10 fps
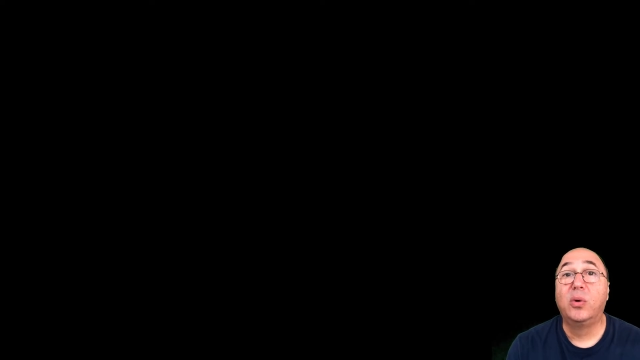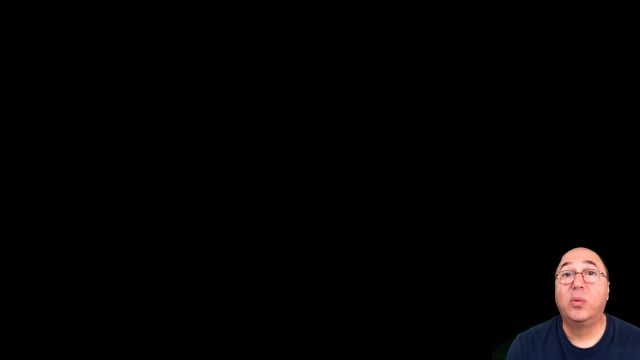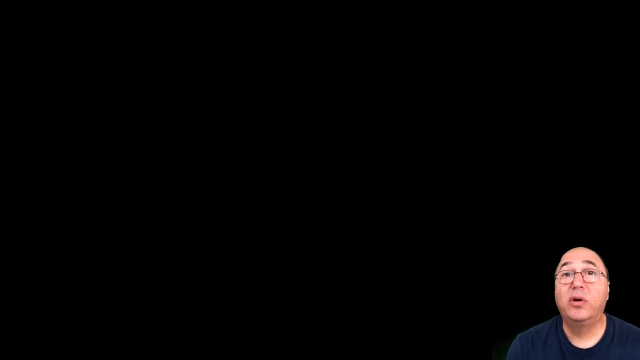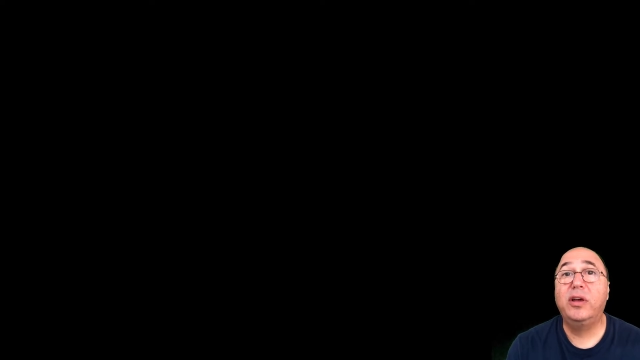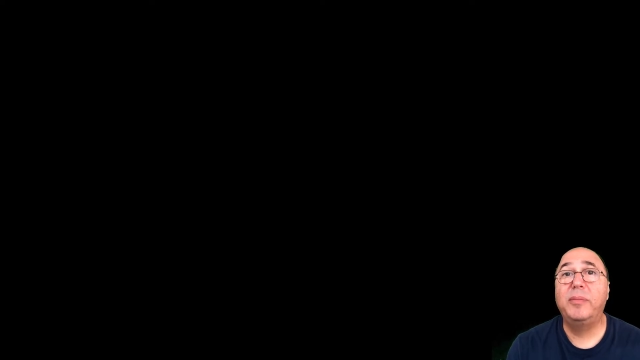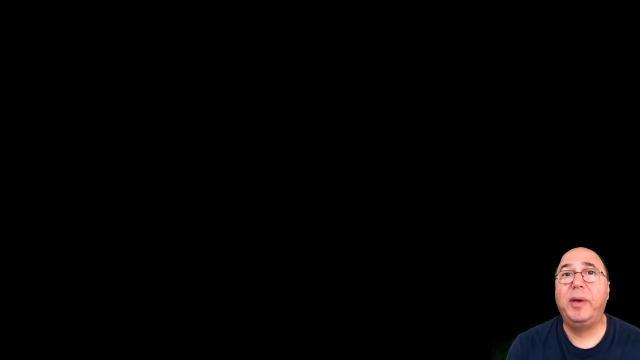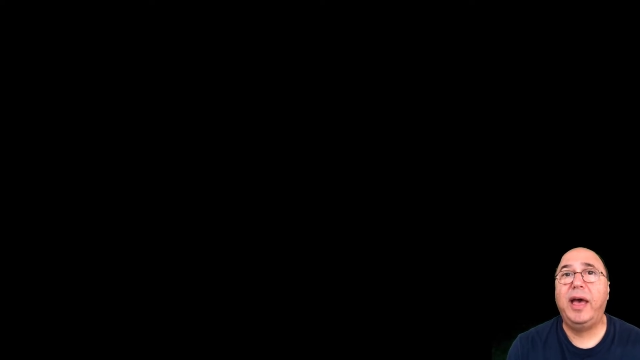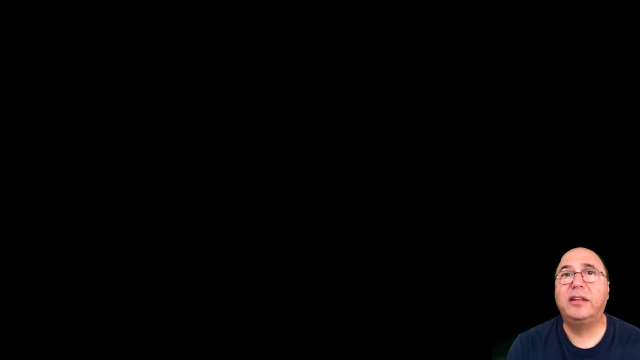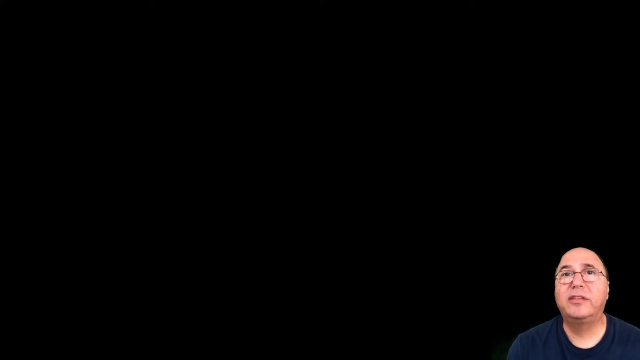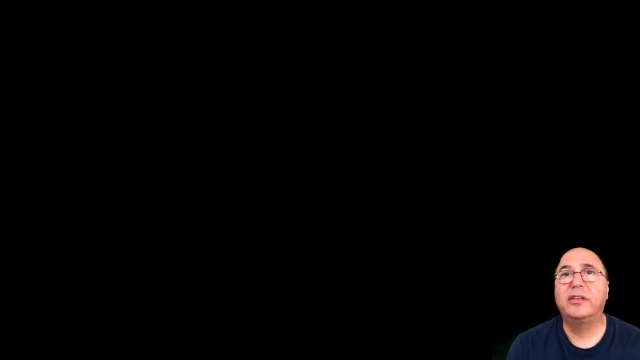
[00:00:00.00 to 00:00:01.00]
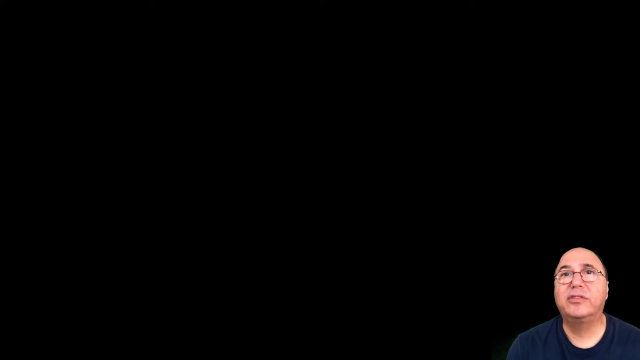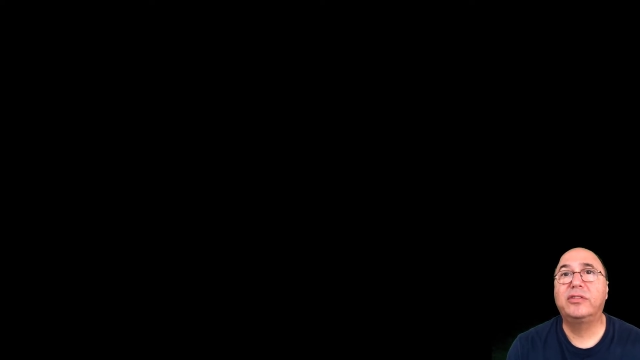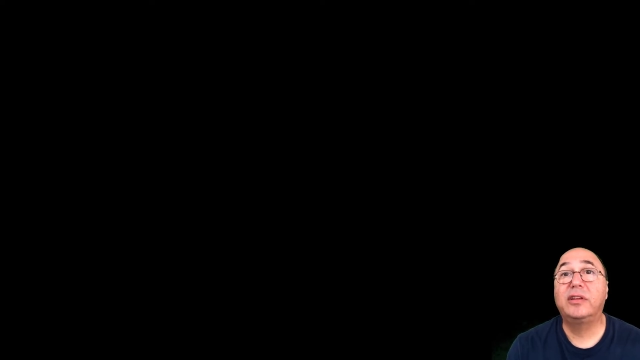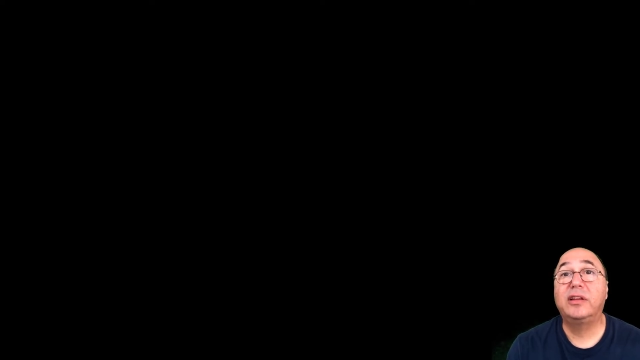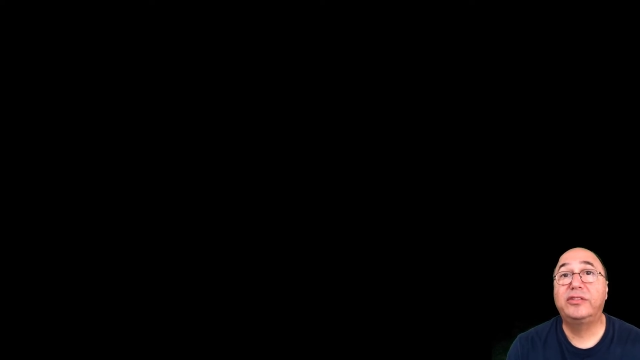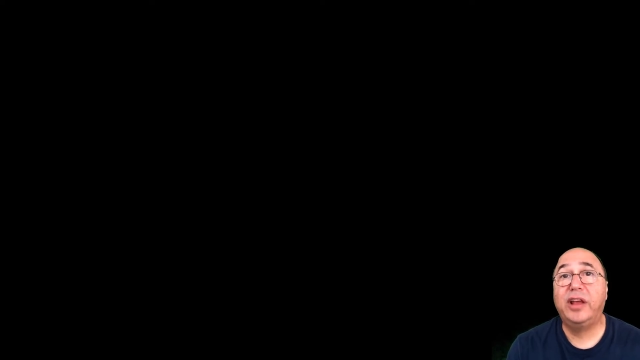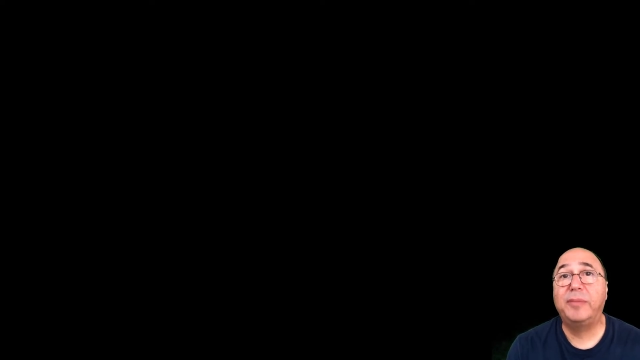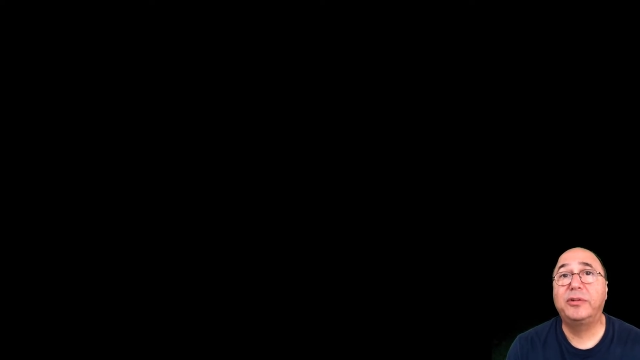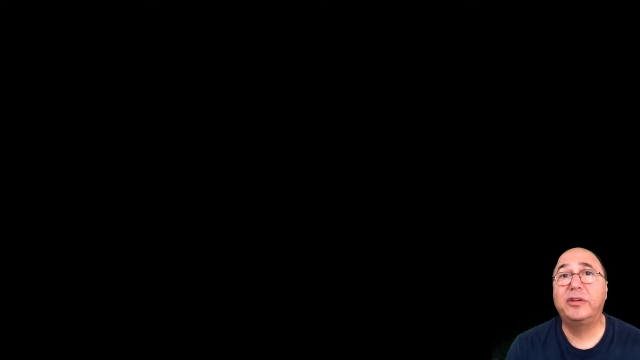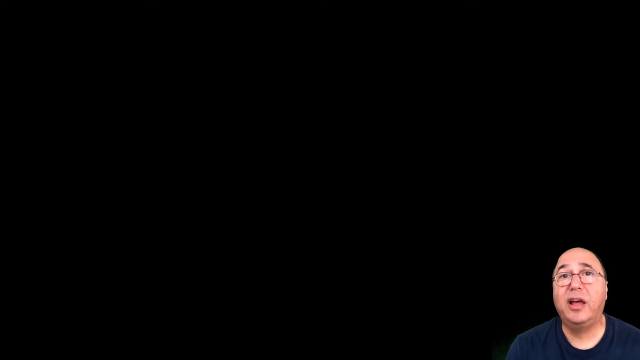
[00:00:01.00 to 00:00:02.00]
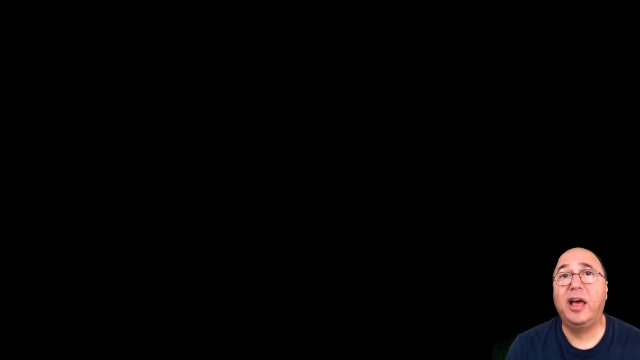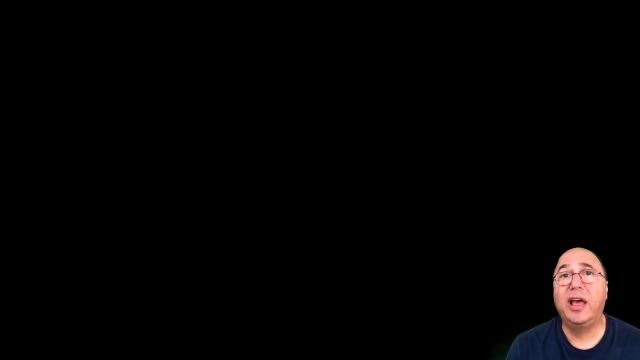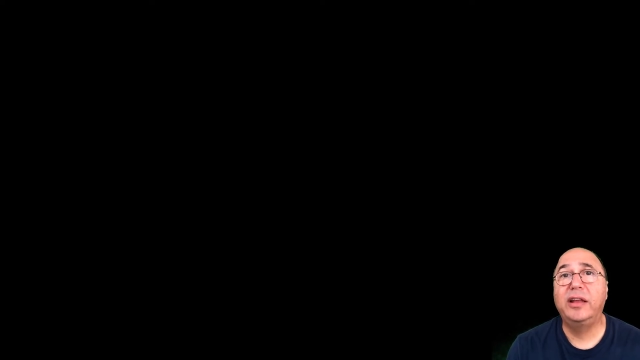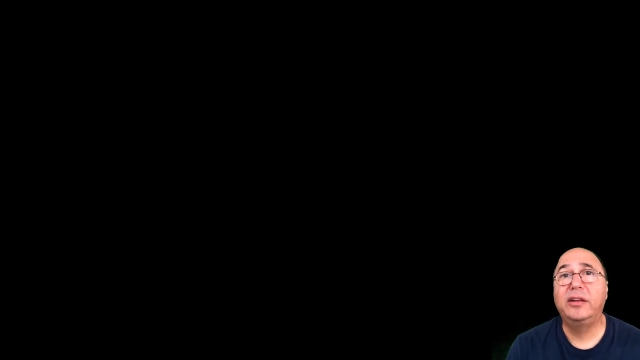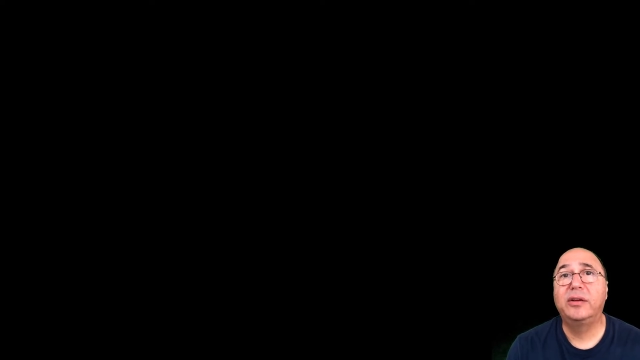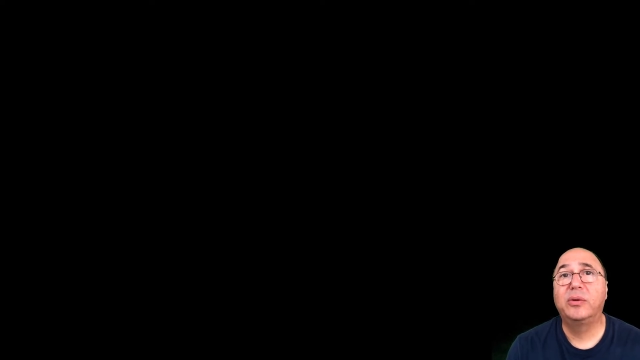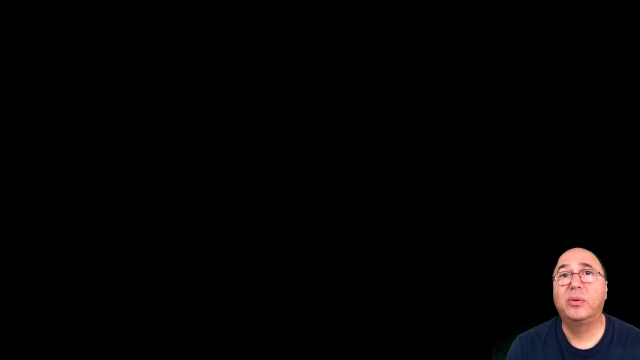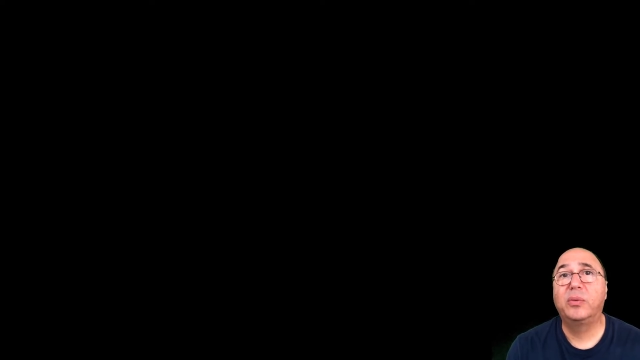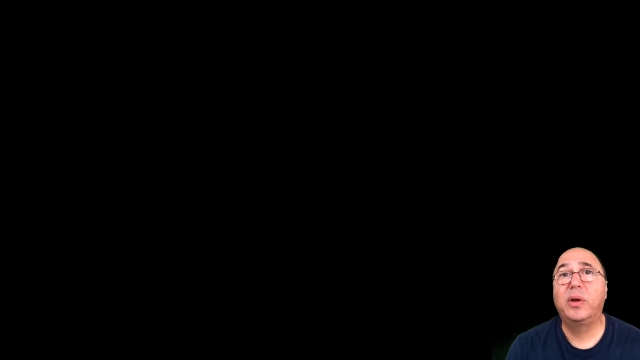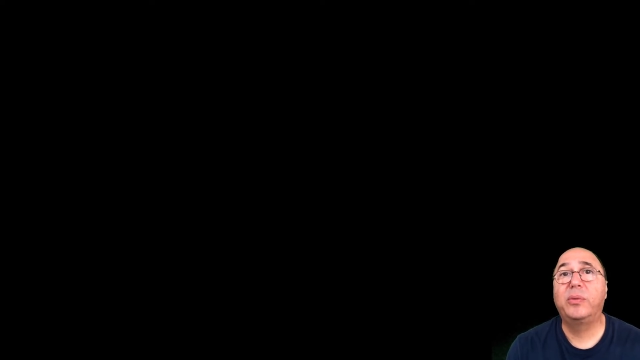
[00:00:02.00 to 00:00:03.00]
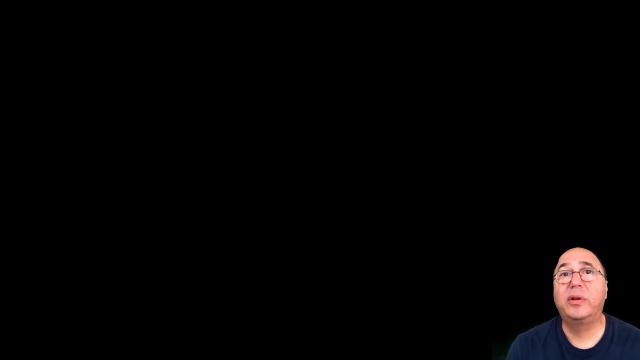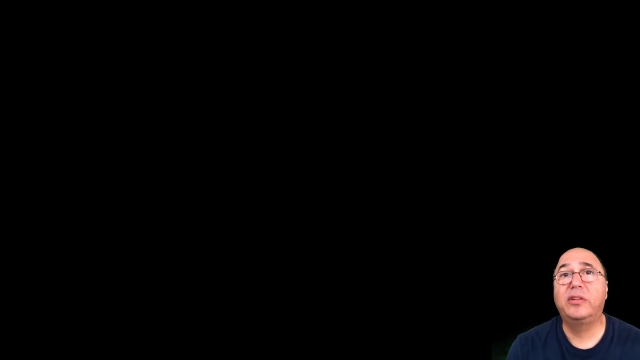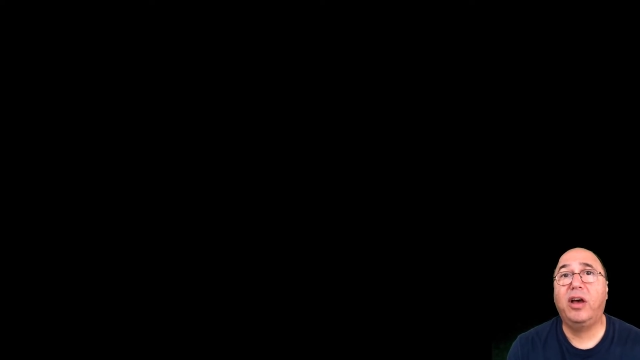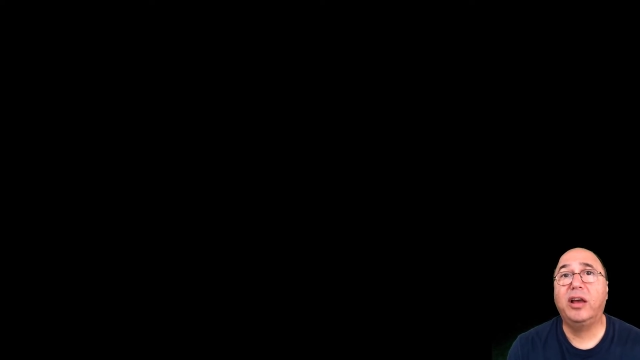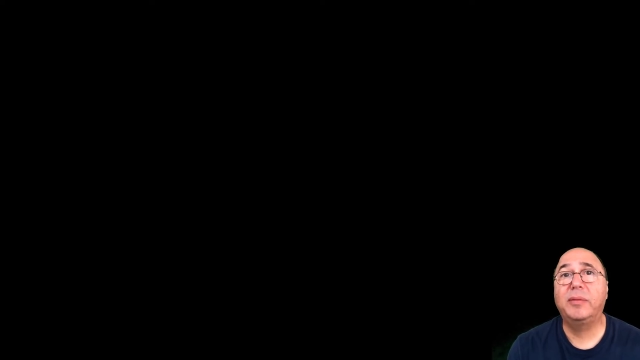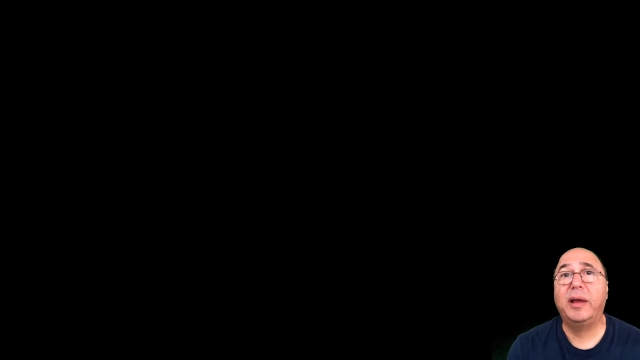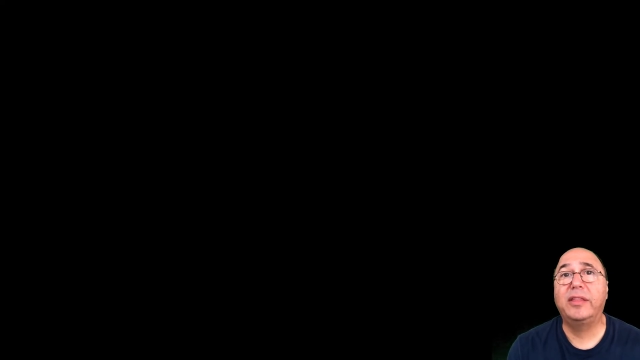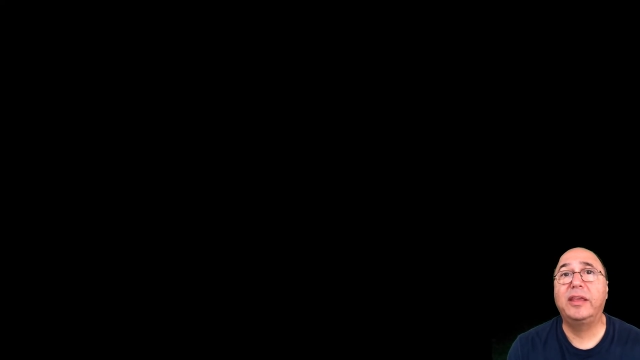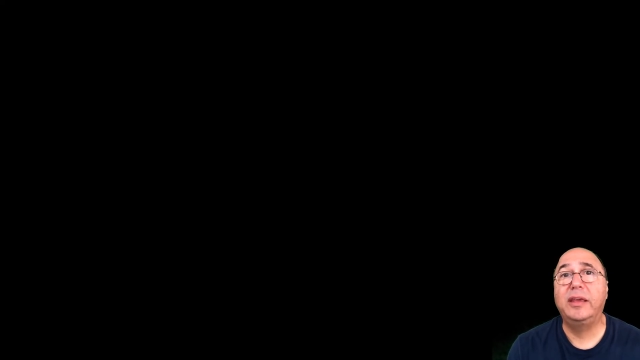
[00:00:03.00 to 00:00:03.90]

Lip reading: We'll come back to this in Chapter 9, when we talk about the